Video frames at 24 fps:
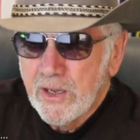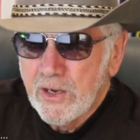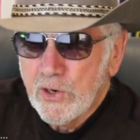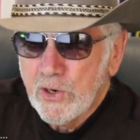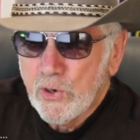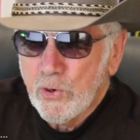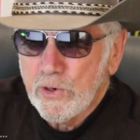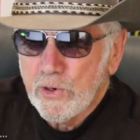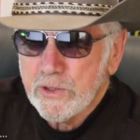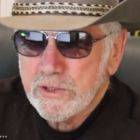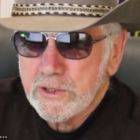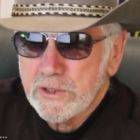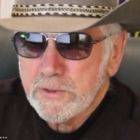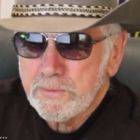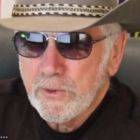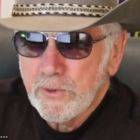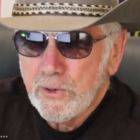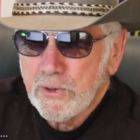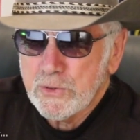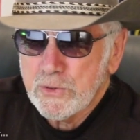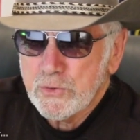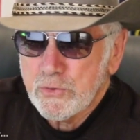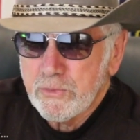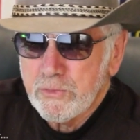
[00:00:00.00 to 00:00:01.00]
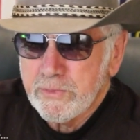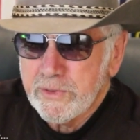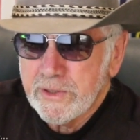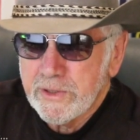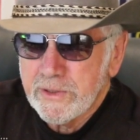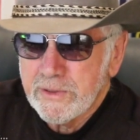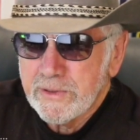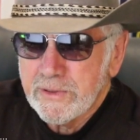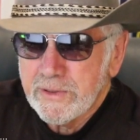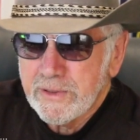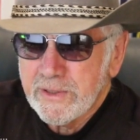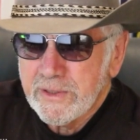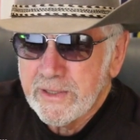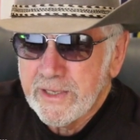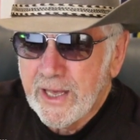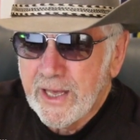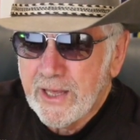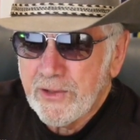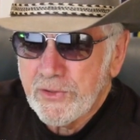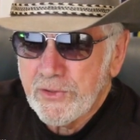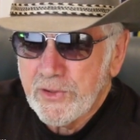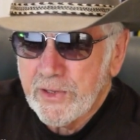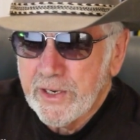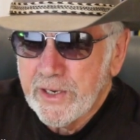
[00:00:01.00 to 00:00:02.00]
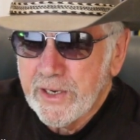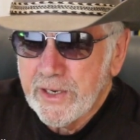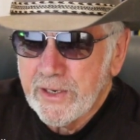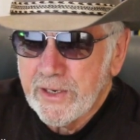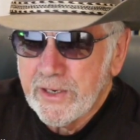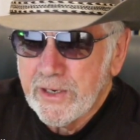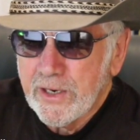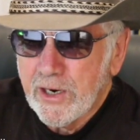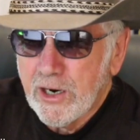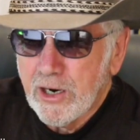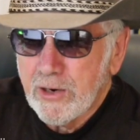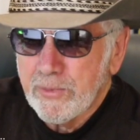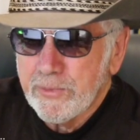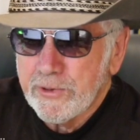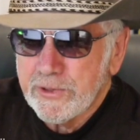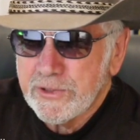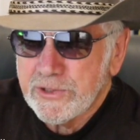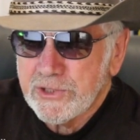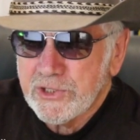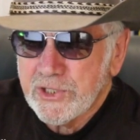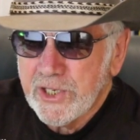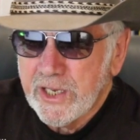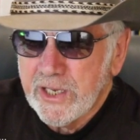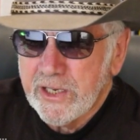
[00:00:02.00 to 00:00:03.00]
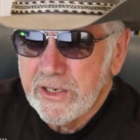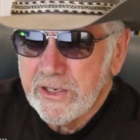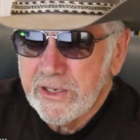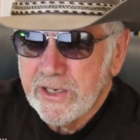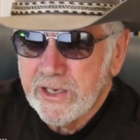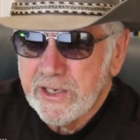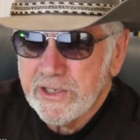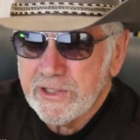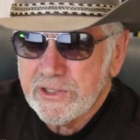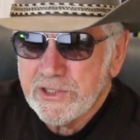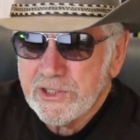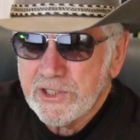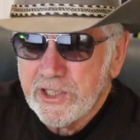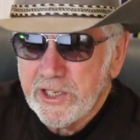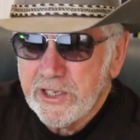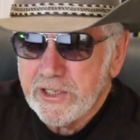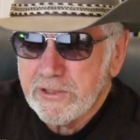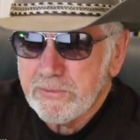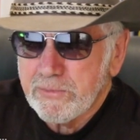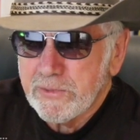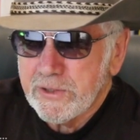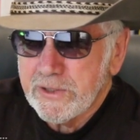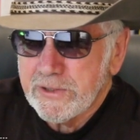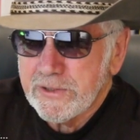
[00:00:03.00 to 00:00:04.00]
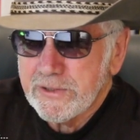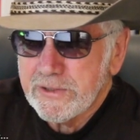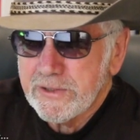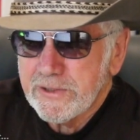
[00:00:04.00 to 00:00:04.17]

Court spokeswoman Kathleen Arberg said in a statement.